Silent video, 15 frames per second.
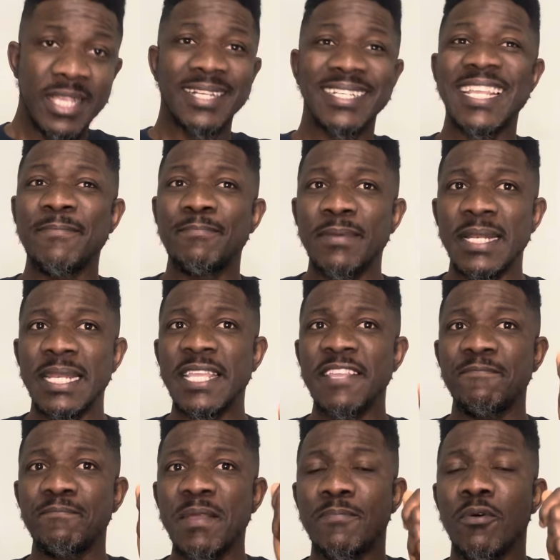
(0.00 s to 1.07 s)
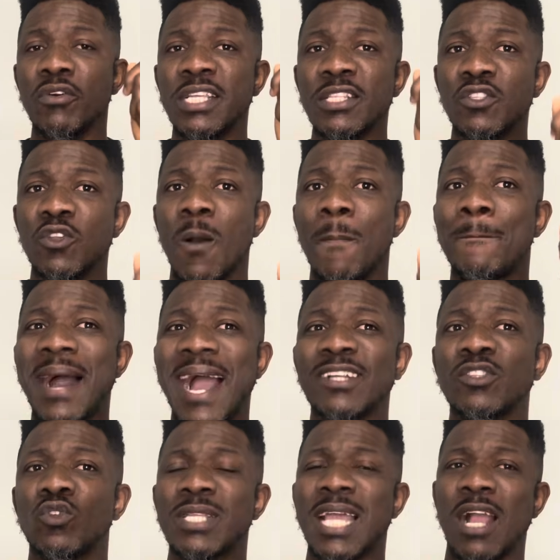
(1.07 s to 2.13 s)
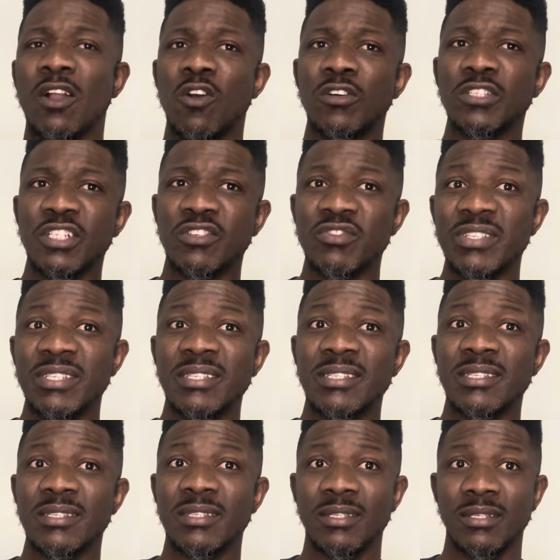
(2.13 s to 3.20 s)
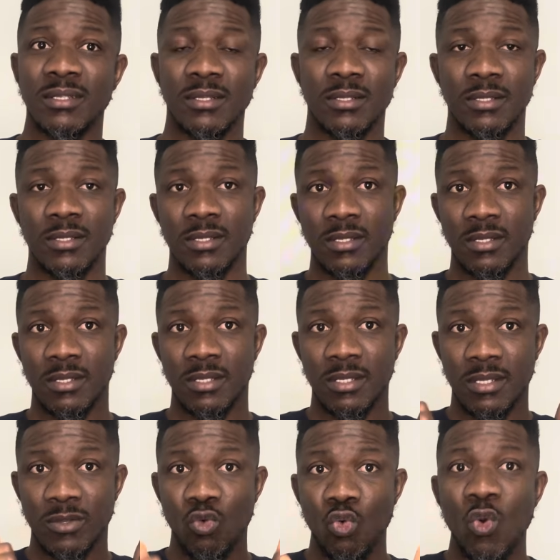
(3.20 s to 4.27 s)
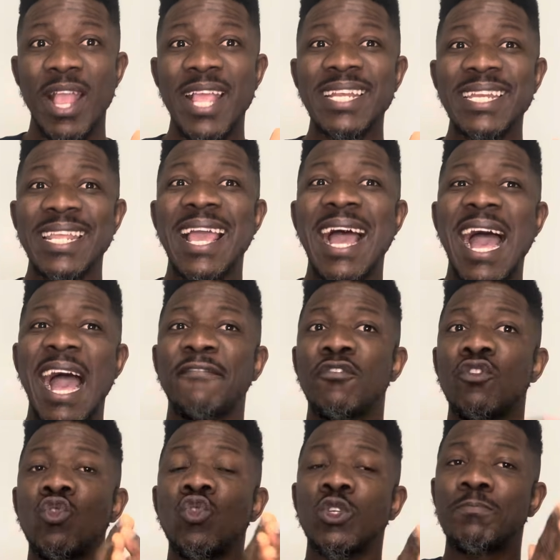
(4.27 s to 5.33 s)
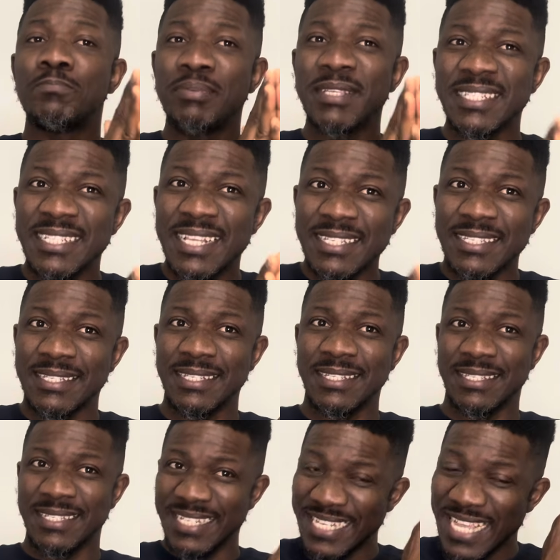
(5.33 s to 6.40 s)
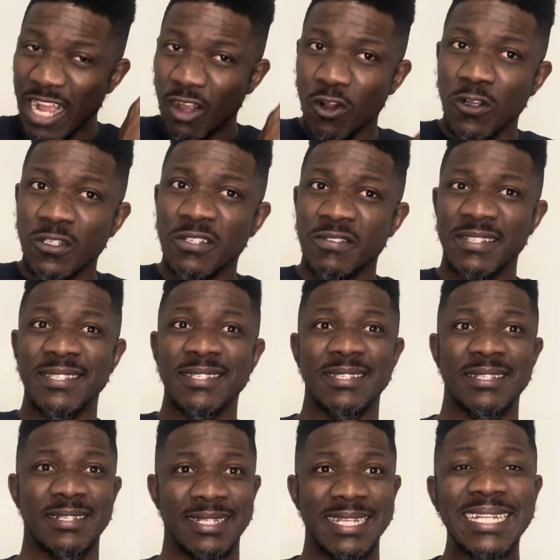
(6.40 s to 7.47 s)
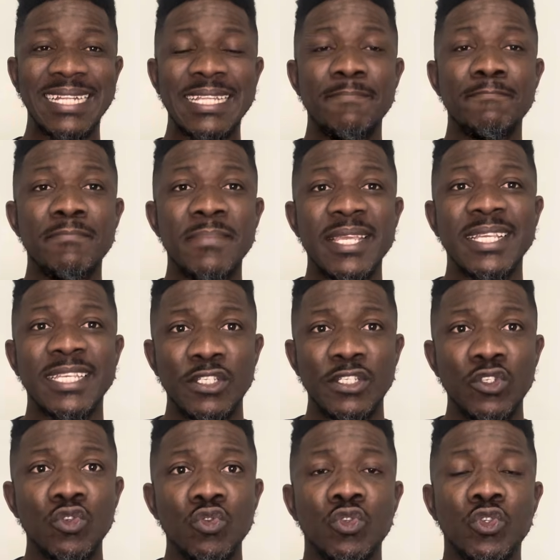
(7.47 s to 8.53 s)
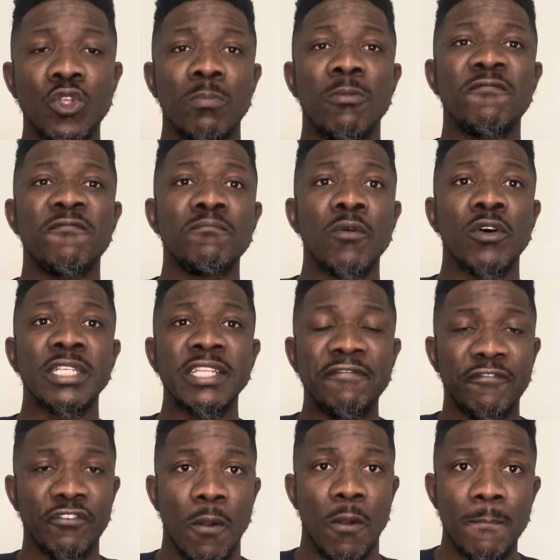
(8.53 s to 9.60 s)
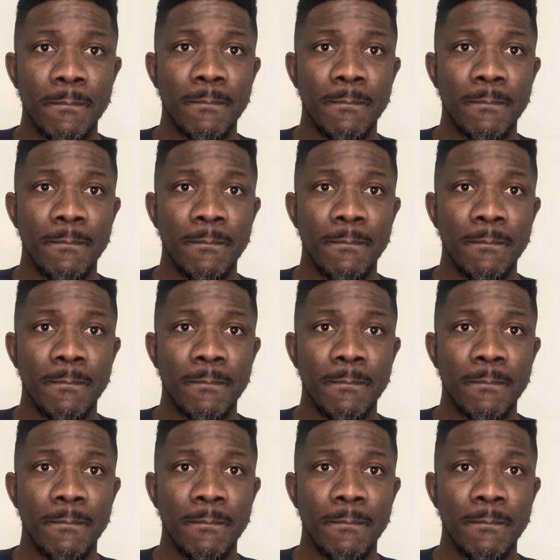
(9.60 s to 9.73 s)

They believe people return back to their countries when they have good businesses in their countries that they make huge sum of money from.